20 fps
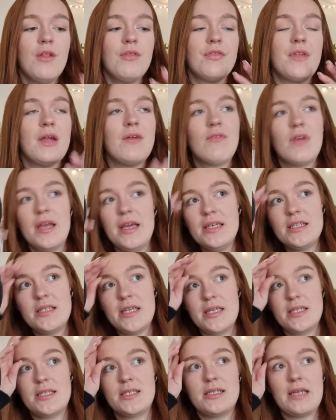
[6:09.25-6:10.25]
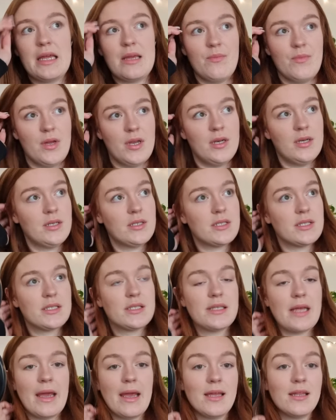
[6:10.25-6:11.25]
They released this statement
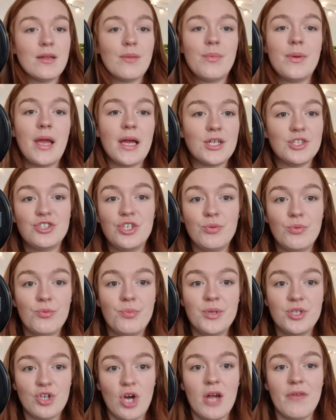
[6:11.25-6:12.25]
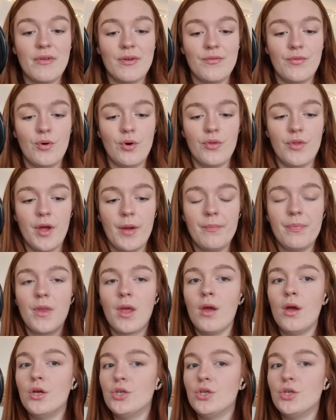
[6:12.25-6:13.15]
saying that Piastri would be driving for them